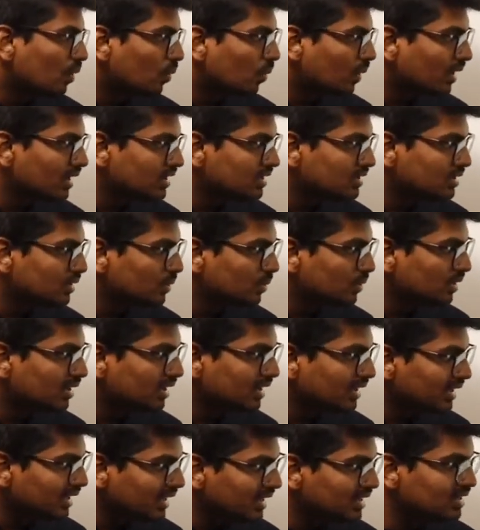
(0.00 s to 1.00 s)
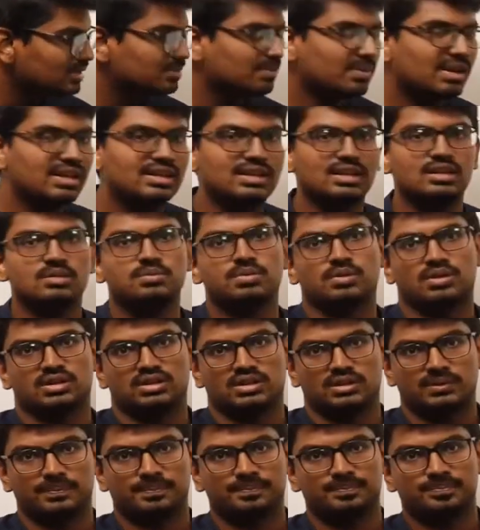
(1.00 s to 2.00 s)
Once you reach melting
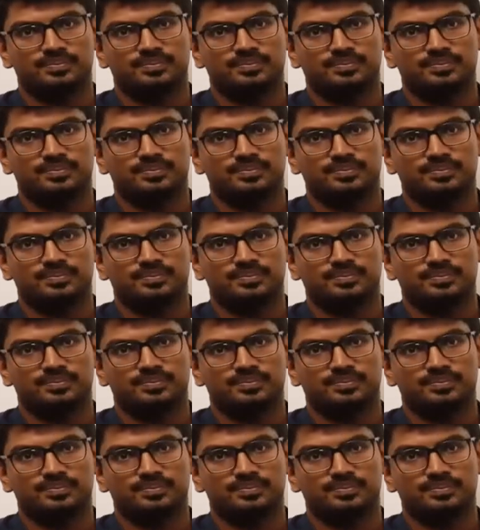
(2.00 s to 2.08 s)
point,